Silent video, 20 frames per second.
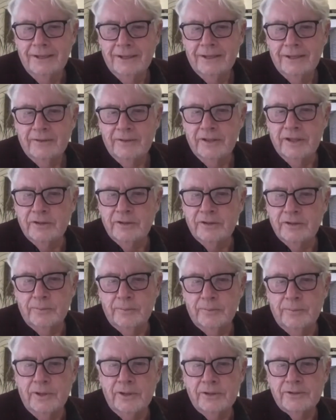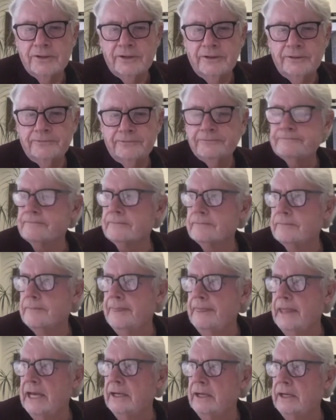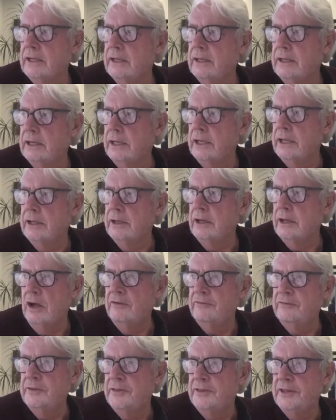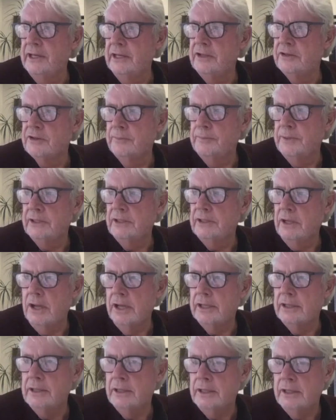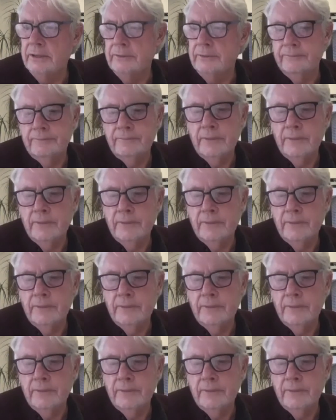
There's a positive. And often think it's a bit like a